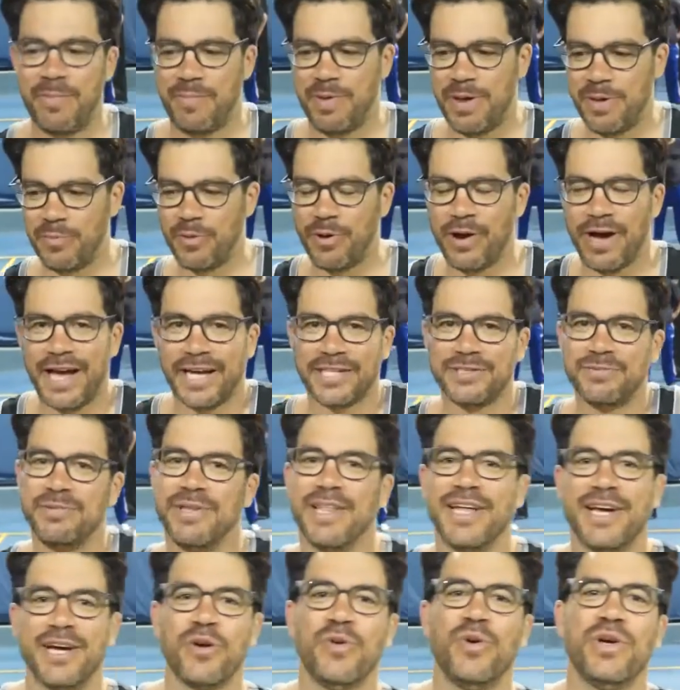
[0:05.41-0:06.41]
People ask me
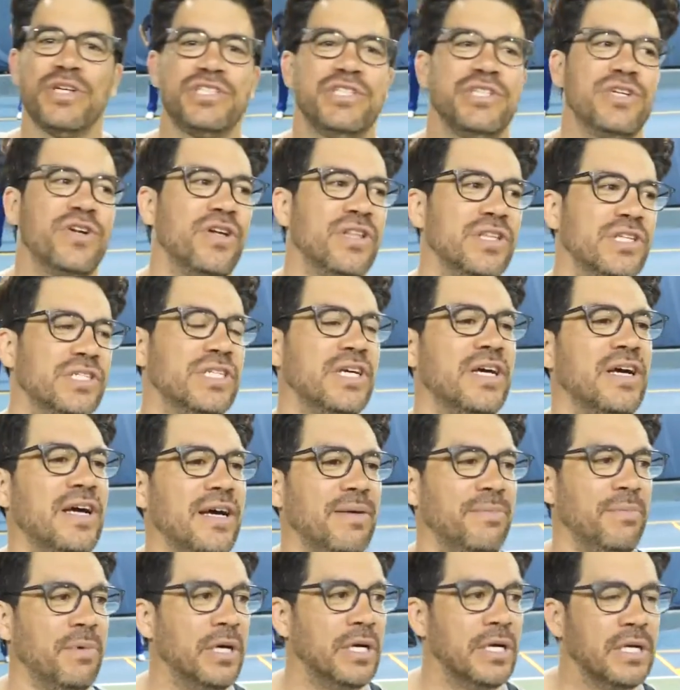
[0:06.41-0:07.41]
that question all the
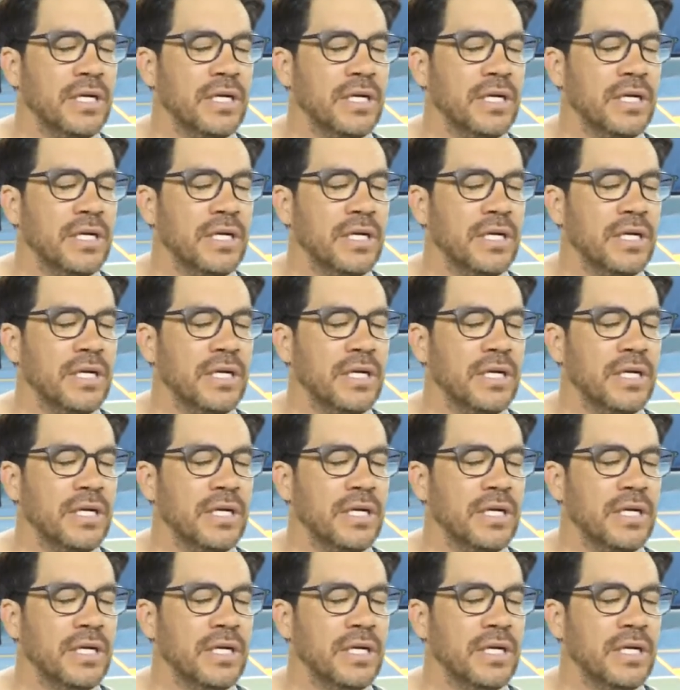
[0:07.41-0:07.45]
time.